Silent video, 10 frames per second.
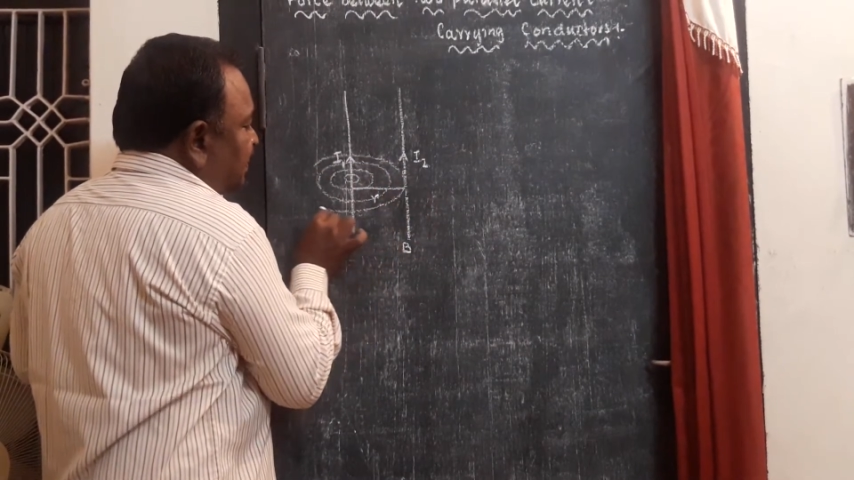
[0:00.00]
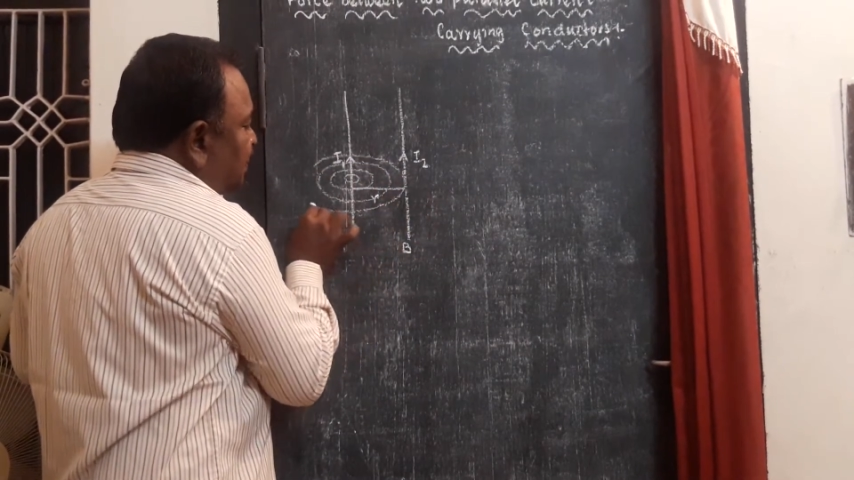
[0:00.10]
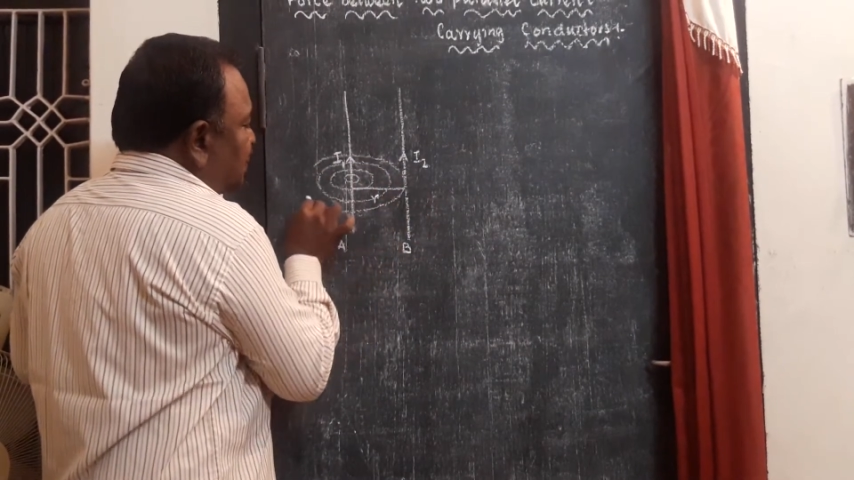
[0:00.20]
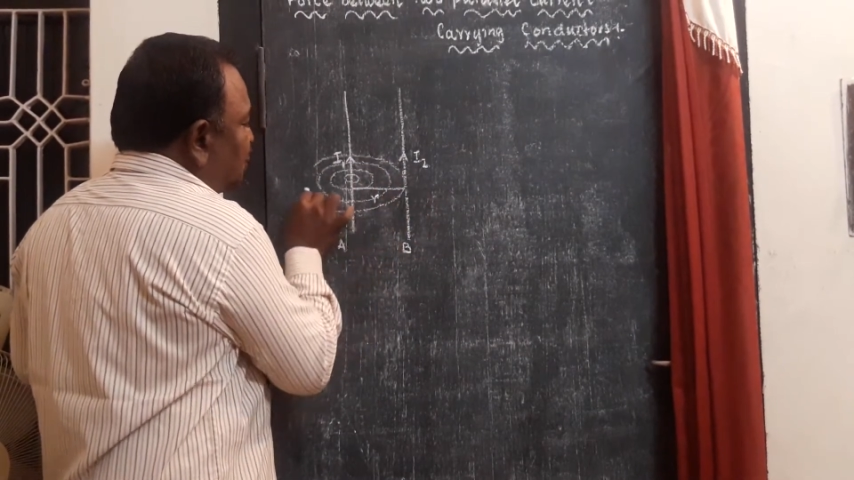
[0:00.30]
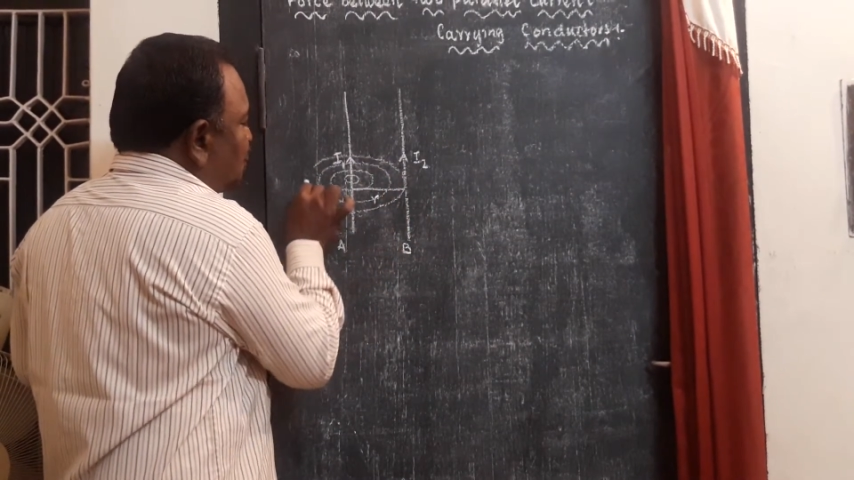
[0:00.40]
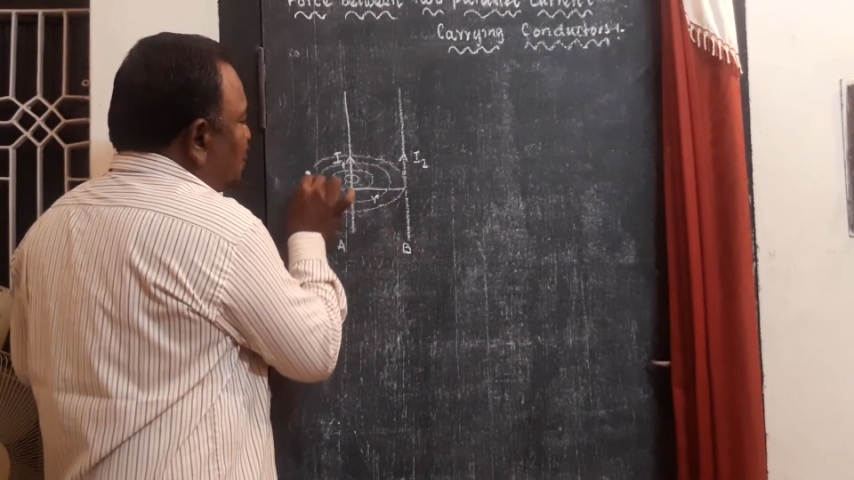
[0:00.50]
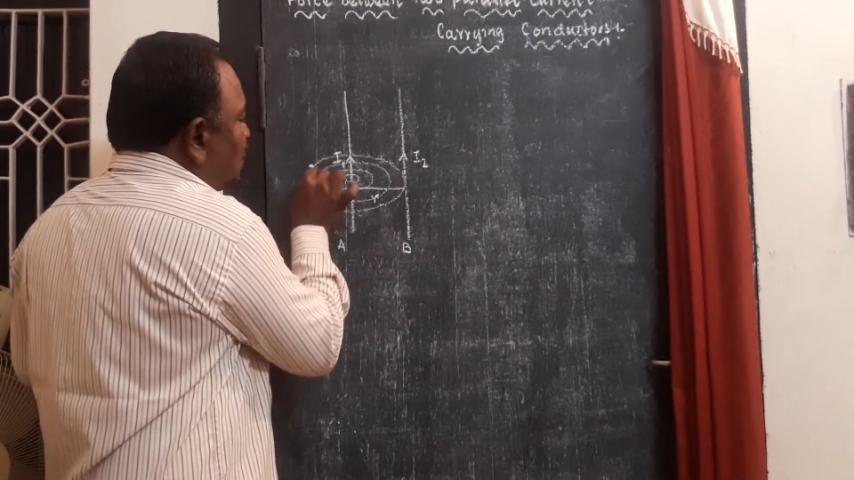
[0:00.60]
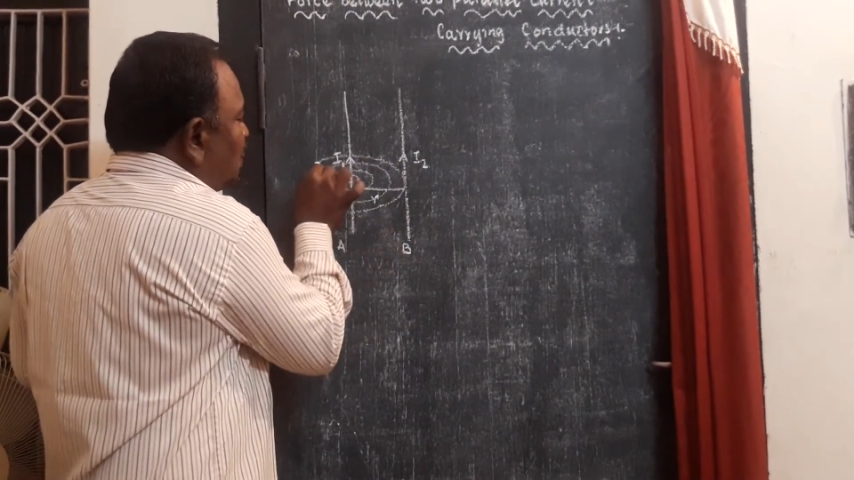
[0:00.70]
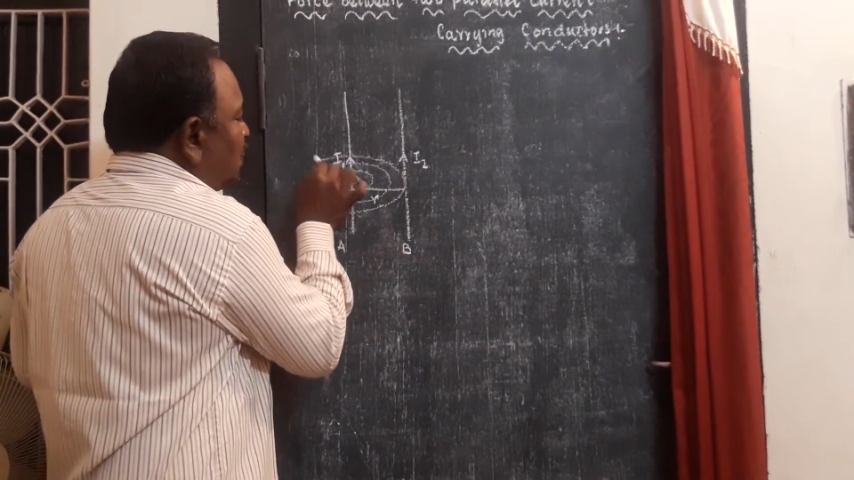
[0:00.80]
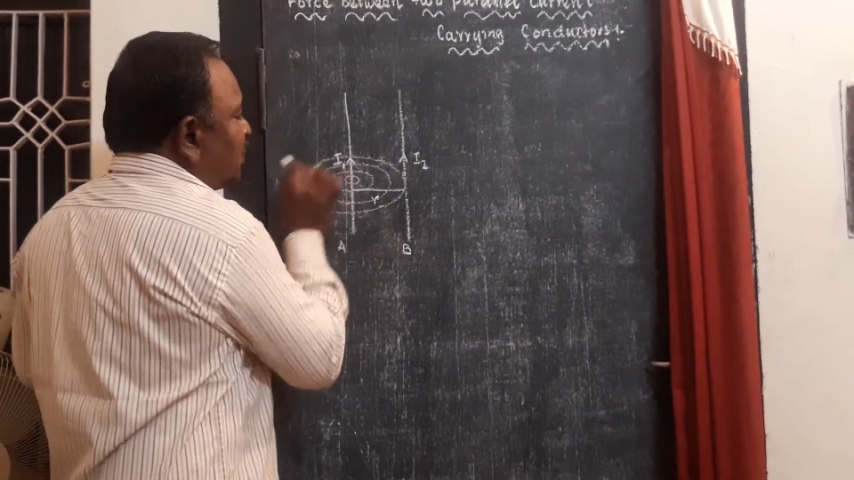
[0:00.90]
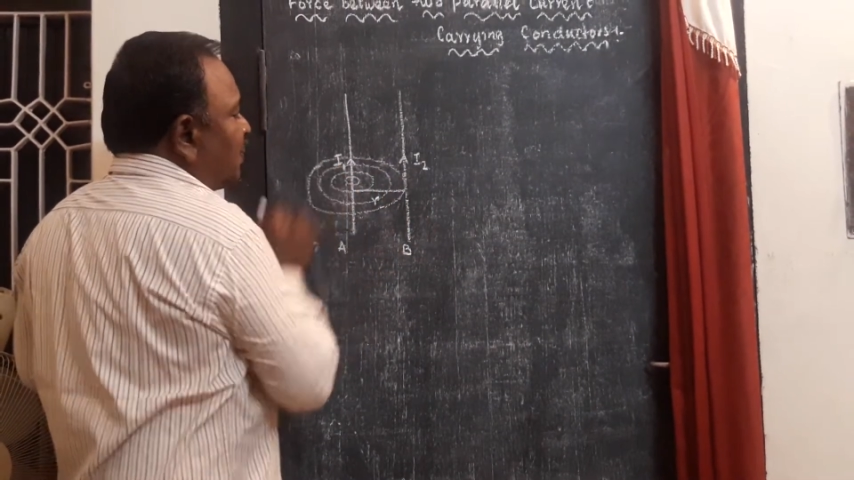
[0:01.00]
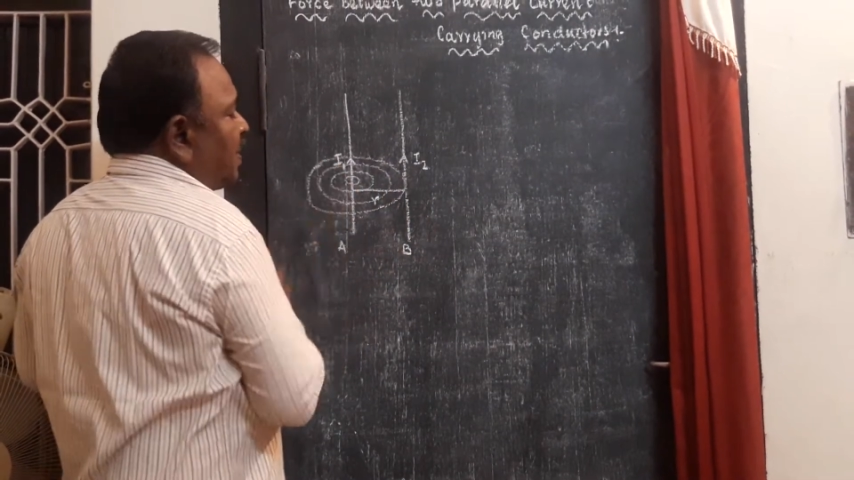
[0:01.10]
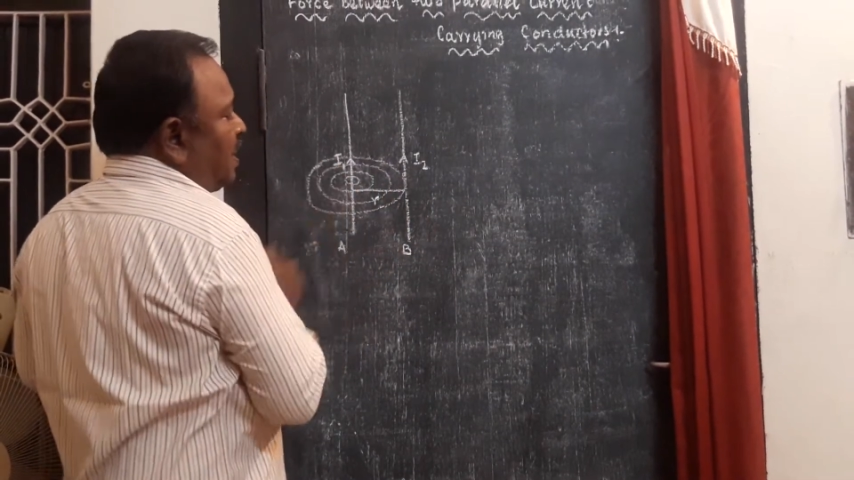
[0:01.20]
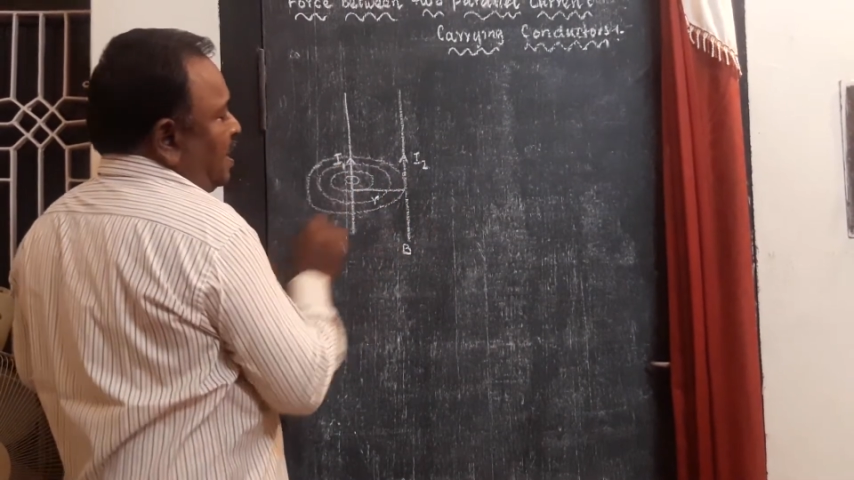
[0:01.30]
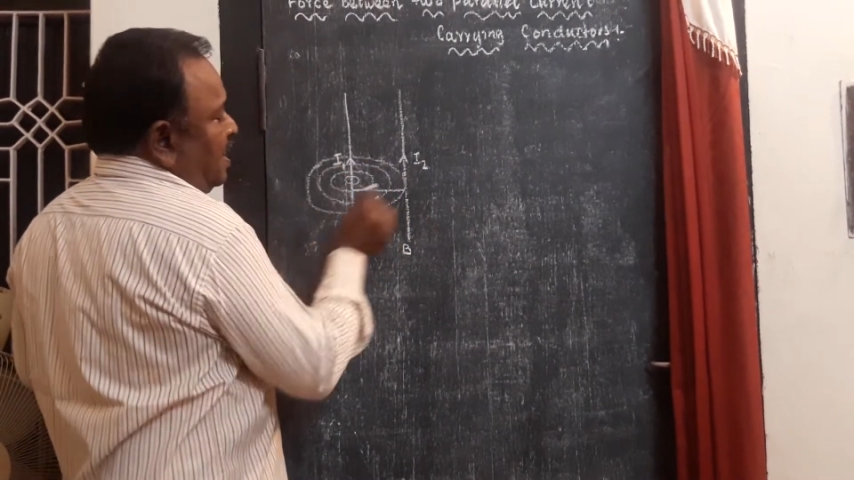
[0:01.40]
So,
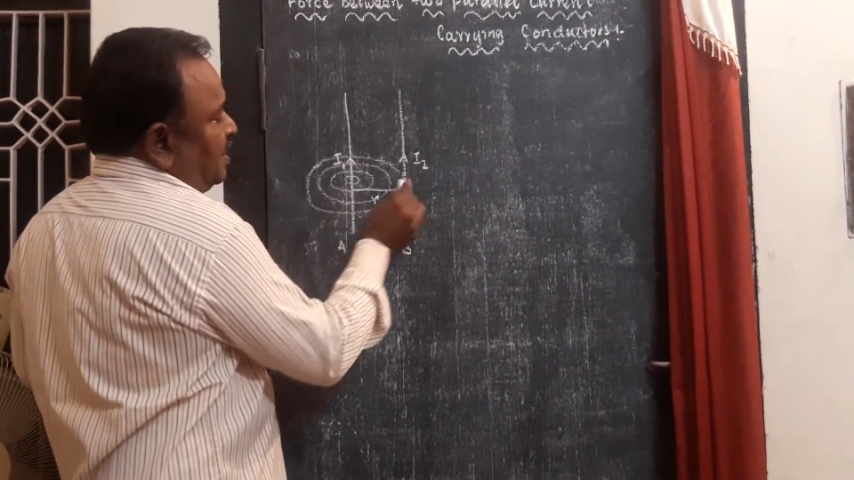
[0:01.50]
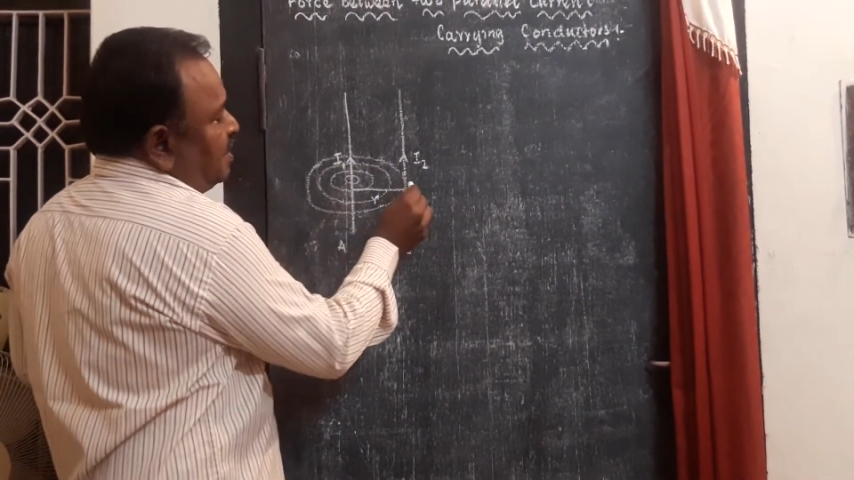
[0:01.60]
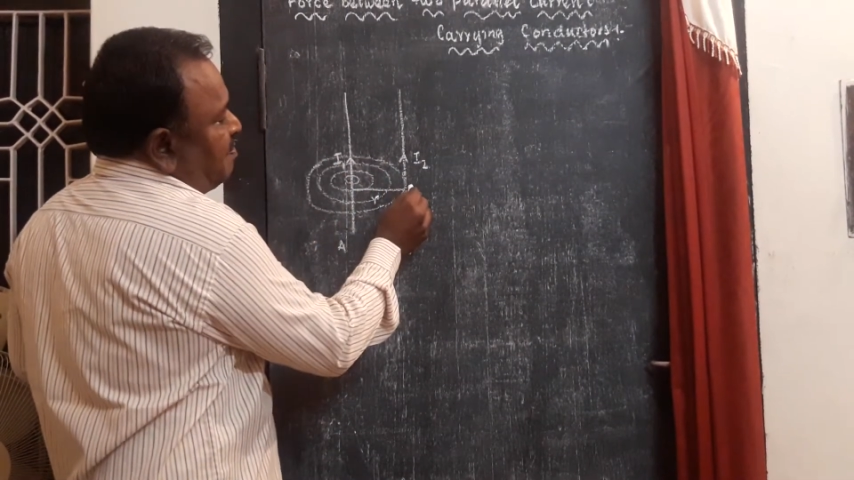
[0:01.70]
the